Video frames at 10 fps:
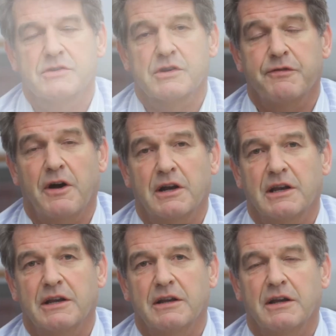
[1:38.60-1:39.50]
So
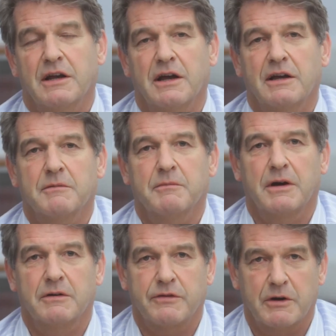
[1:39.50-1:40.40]
finally,
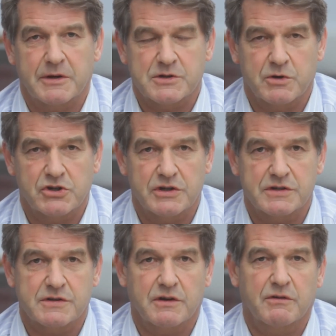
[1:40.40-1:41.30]
my very best
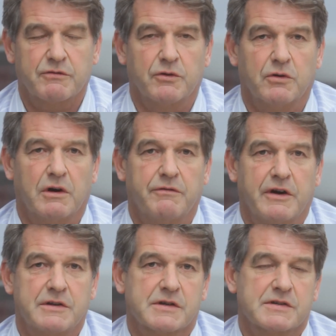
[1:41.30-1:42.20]
wishes for a
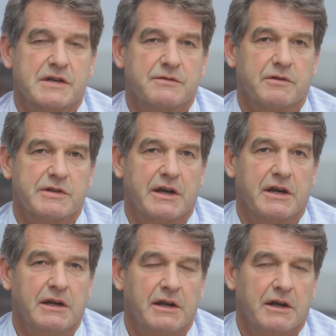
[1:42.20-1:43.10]
very successful
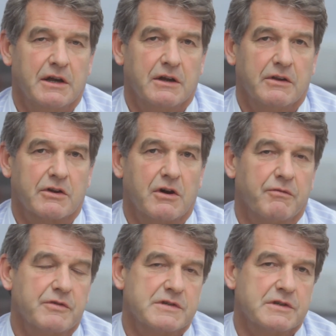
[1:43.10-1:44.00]
day. The
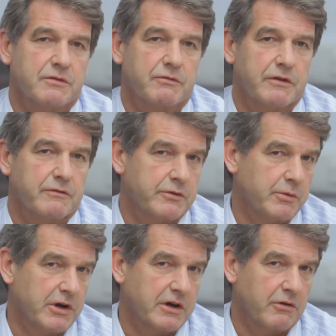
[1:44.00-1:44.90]
conferences for Fit for
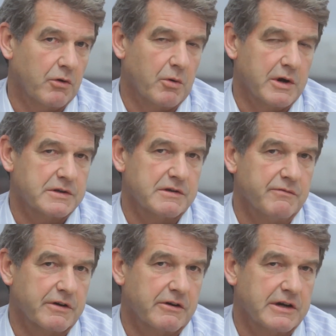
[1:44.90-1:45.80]
Work are always
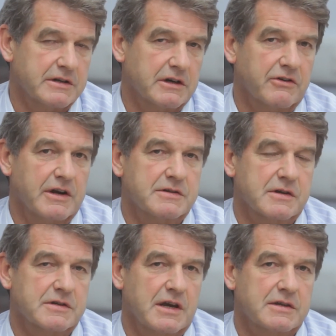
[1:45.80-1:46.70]
invigorating and a great
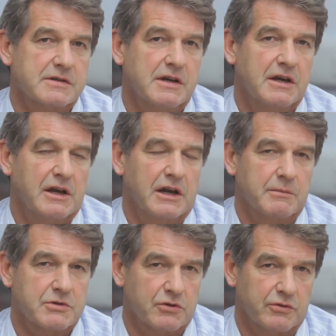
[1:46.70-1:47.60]
success, and
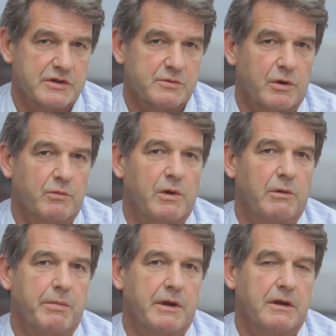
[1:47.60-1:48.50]
I'm sure this one
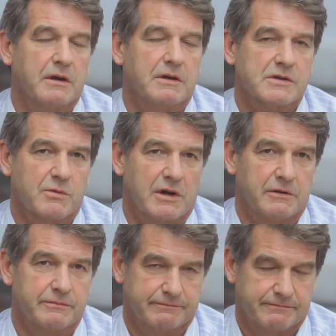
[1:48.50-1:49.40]
will be as well.